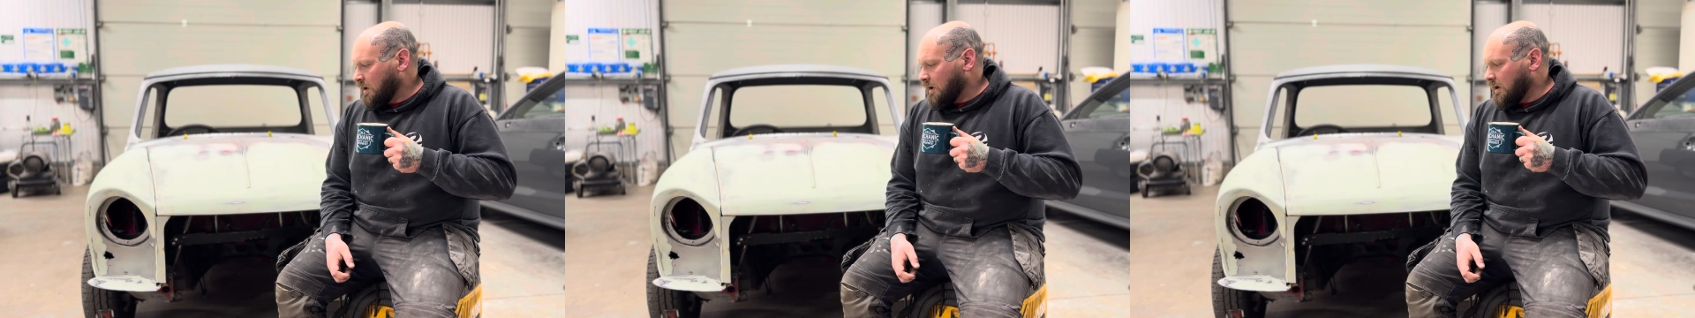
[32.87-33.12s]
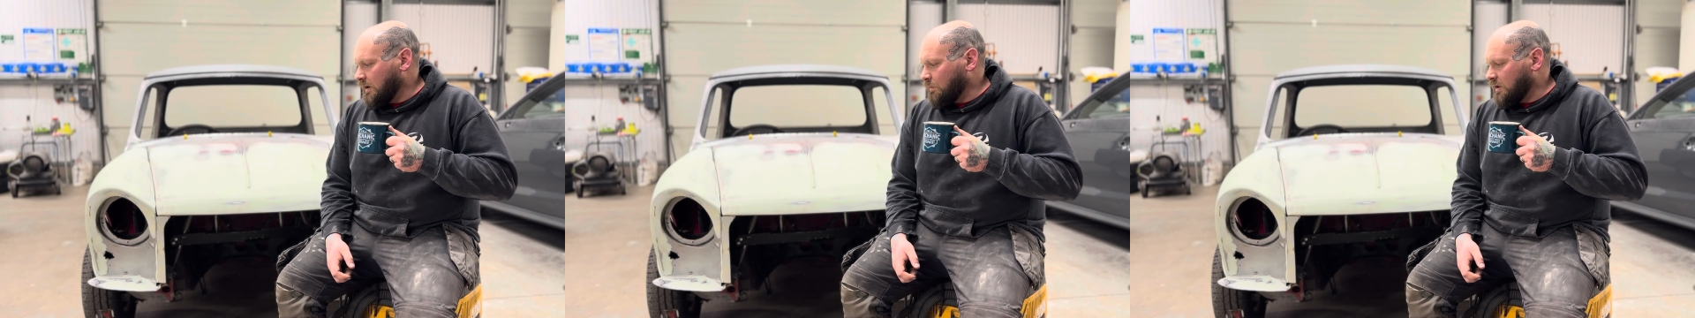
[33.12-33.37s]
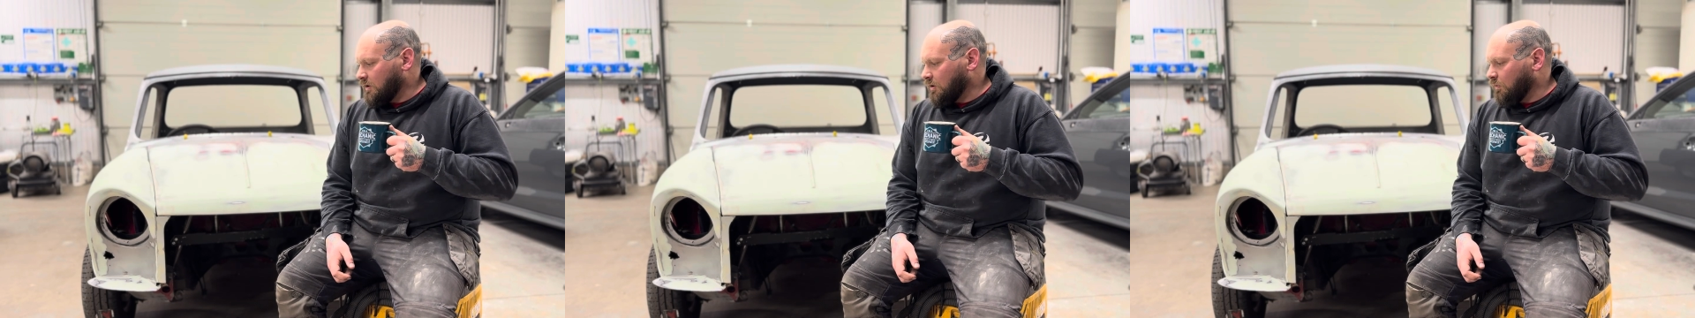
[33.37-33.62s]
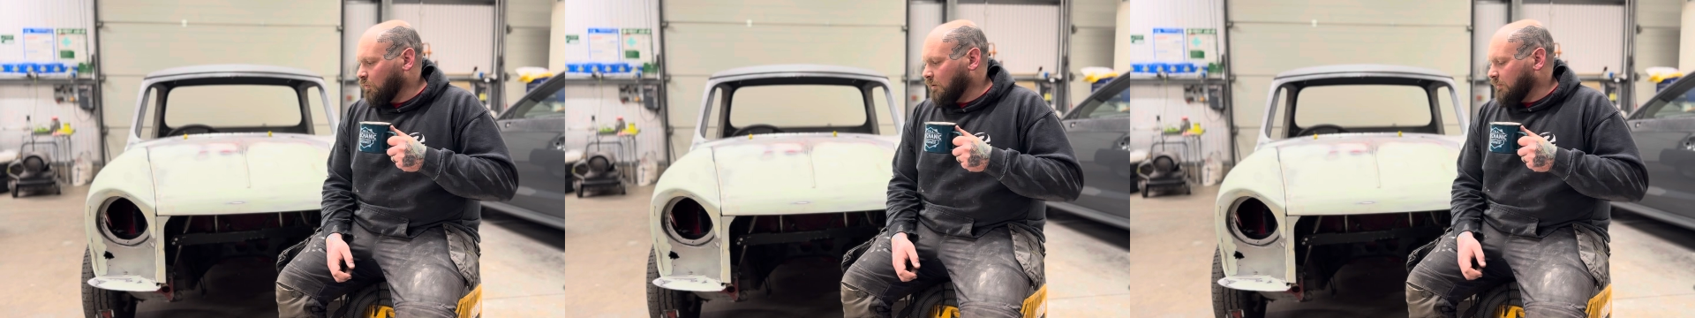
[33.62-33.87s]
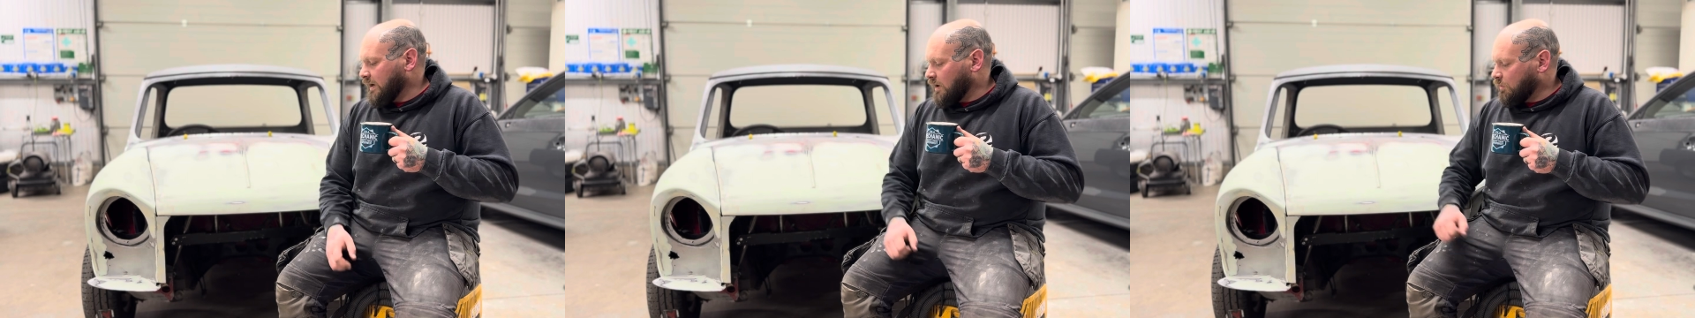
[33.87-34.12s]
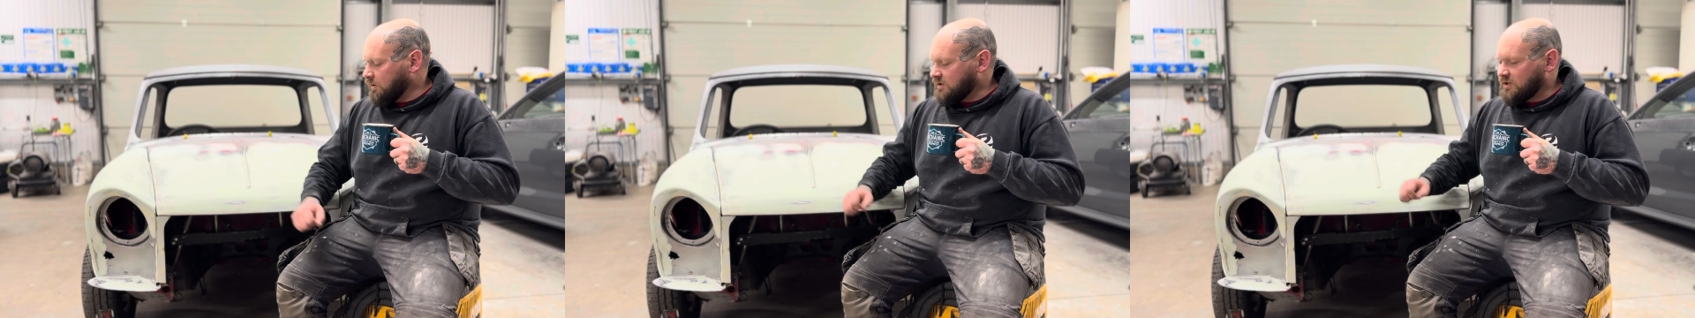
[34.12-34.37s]
And we thought, what better
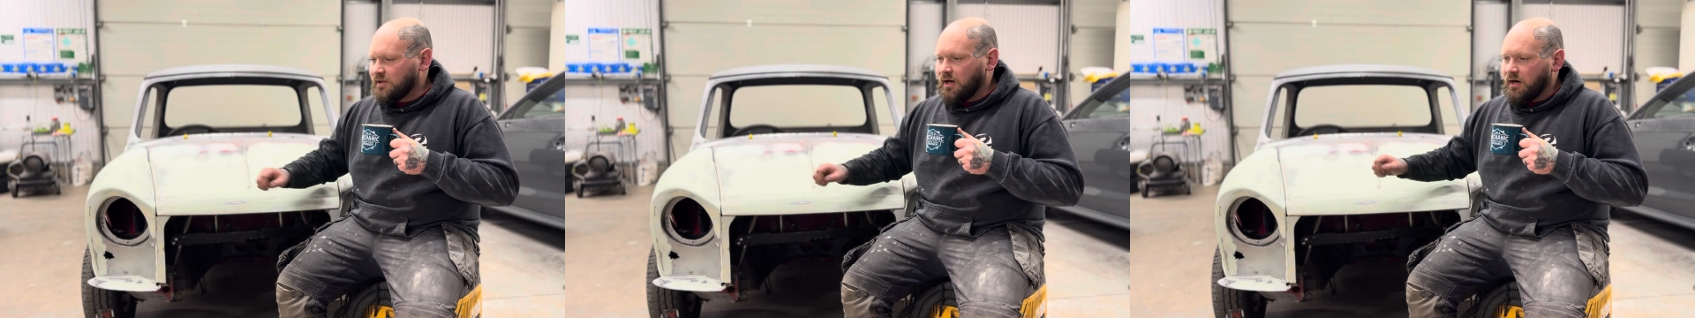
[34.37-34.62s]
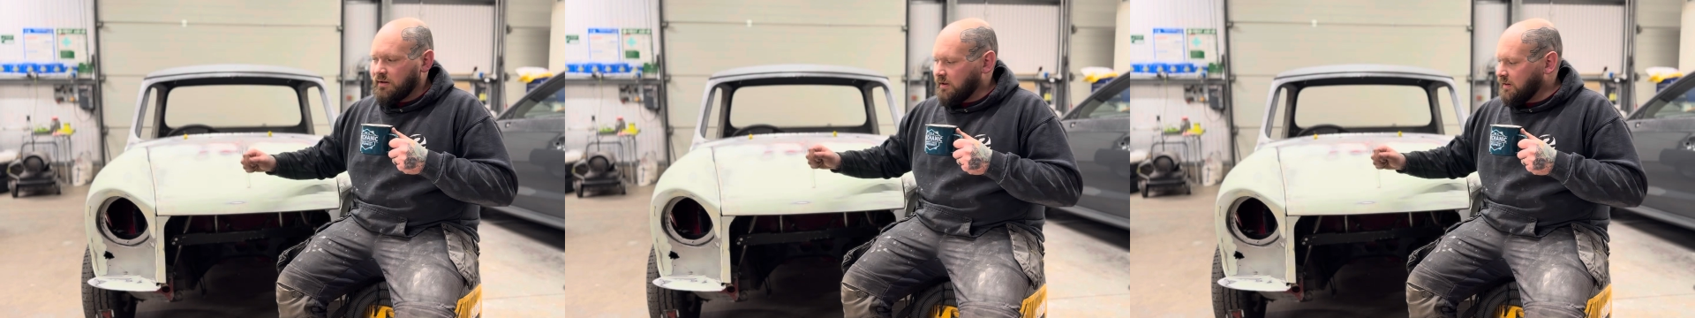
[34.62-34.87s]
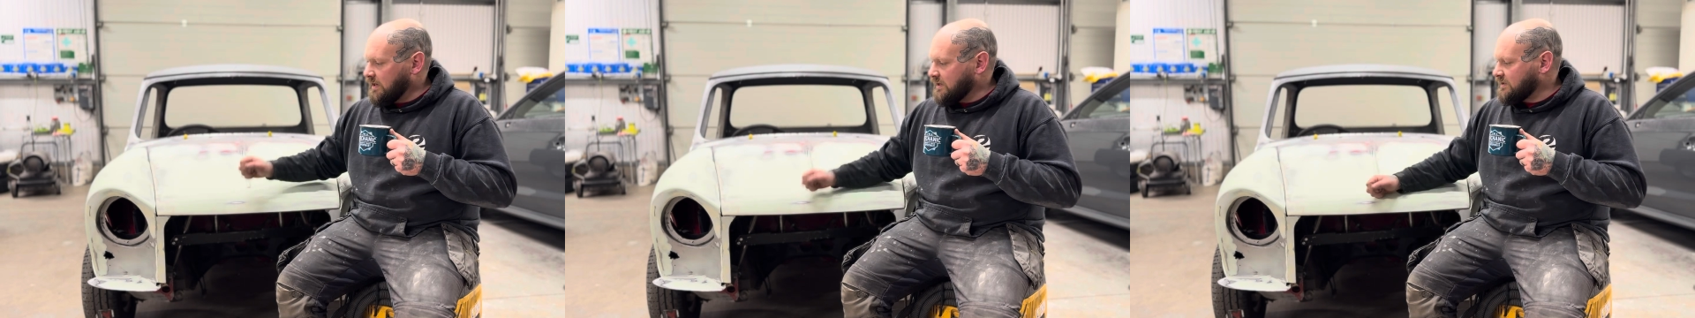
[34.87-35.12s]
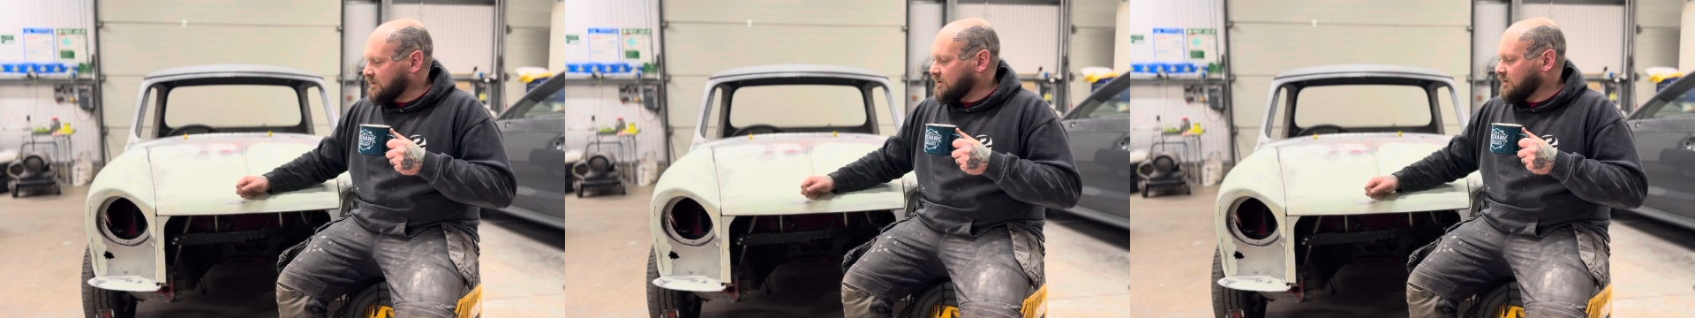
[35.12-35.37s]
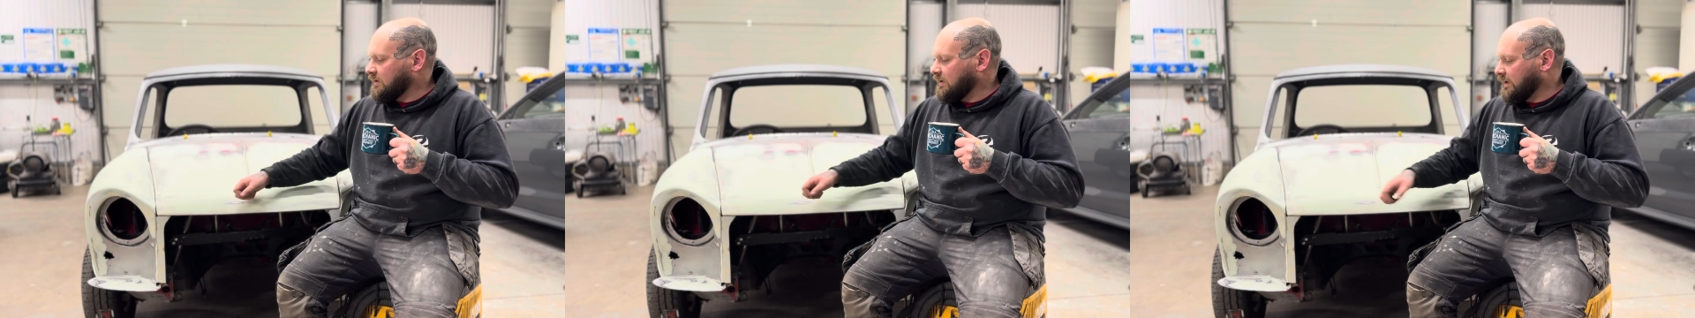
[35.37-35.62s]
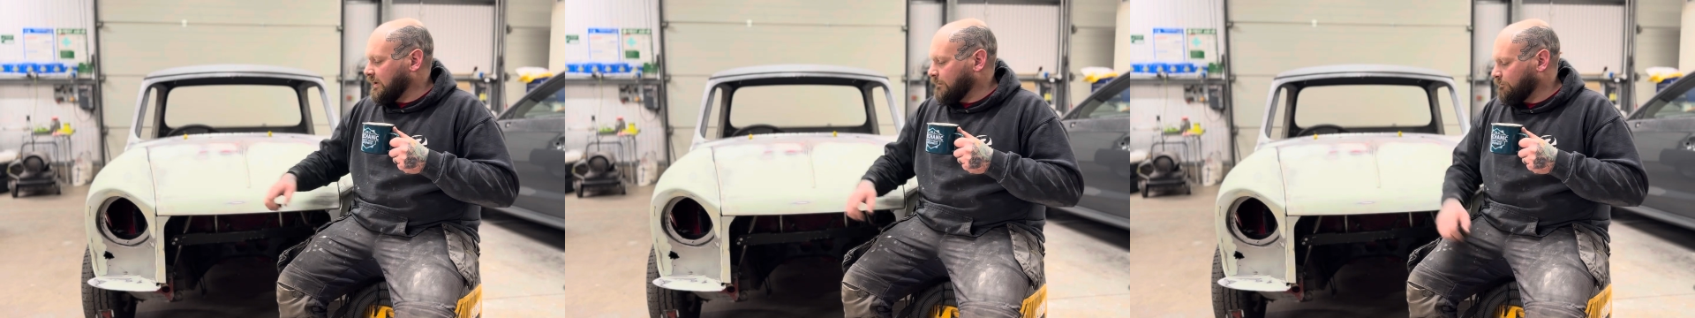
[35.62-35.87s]
one to start than this?
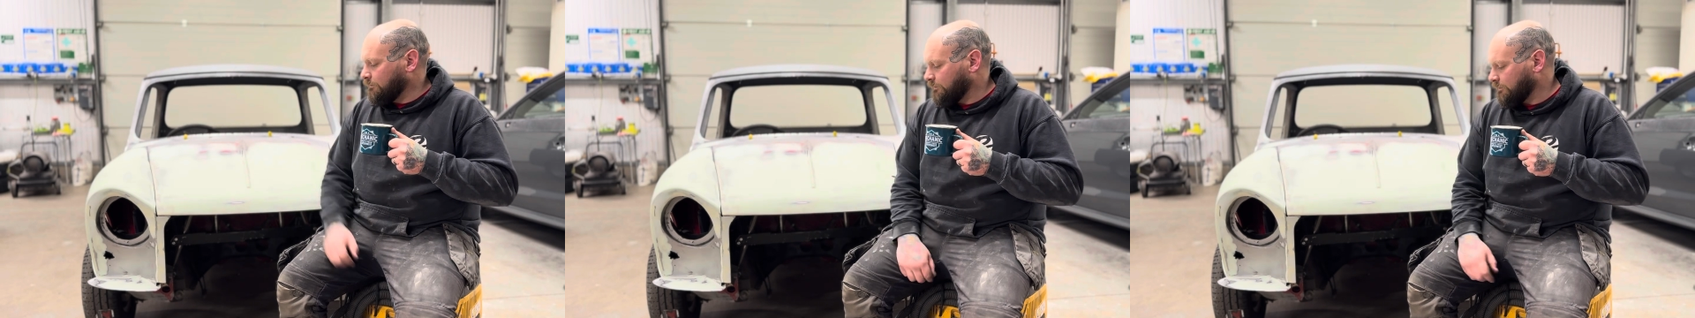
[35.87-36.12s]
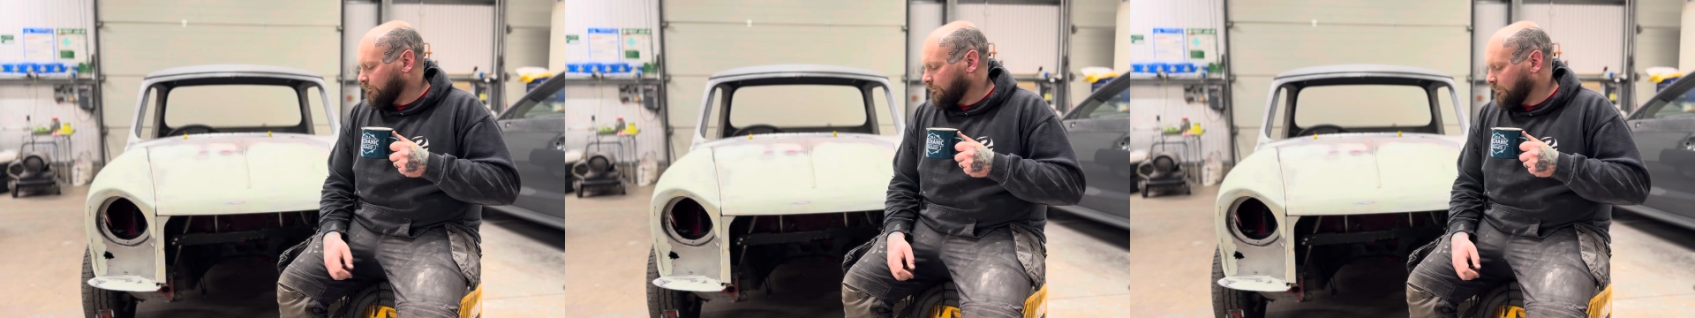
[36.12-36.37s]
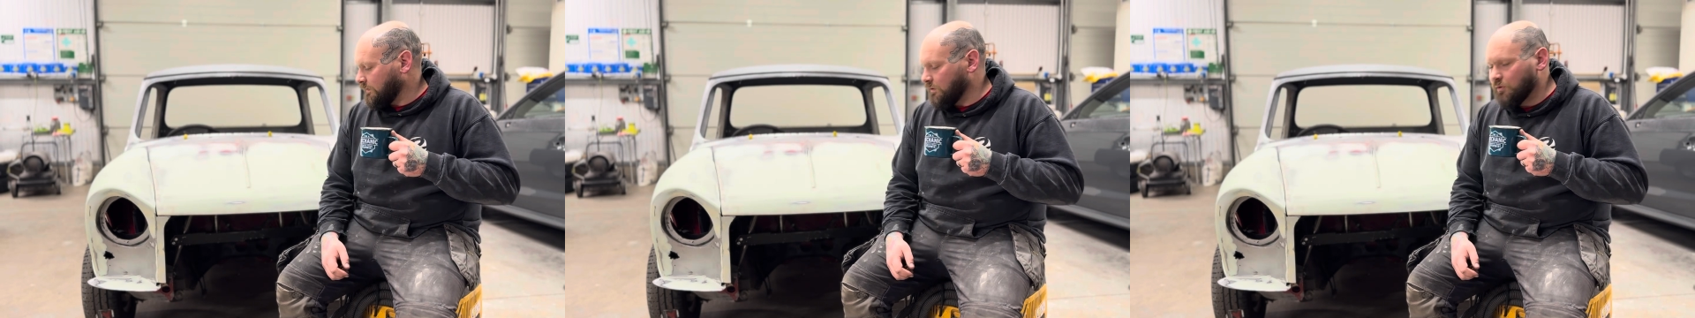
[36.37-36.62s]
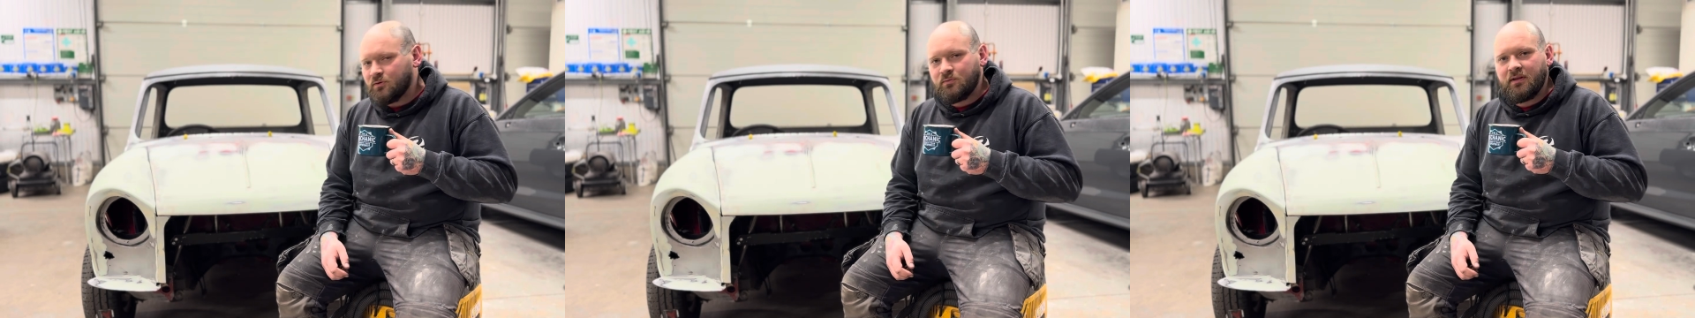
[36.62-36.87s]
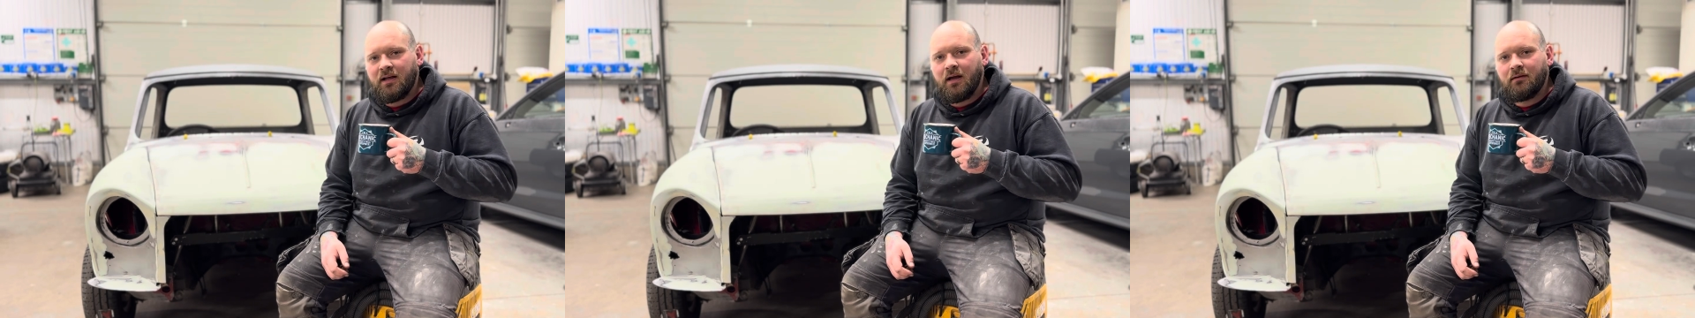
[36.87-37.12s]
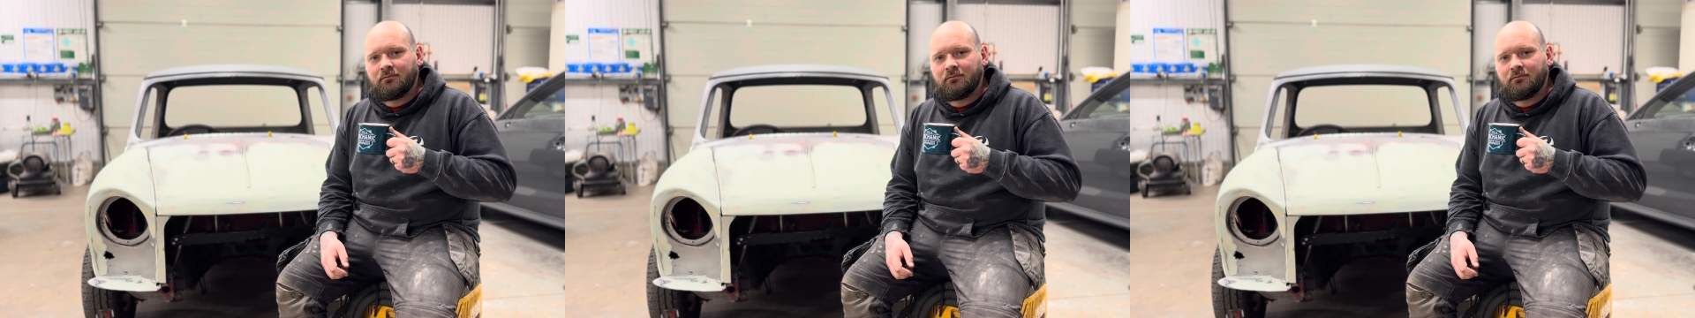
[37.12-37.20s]
Those with a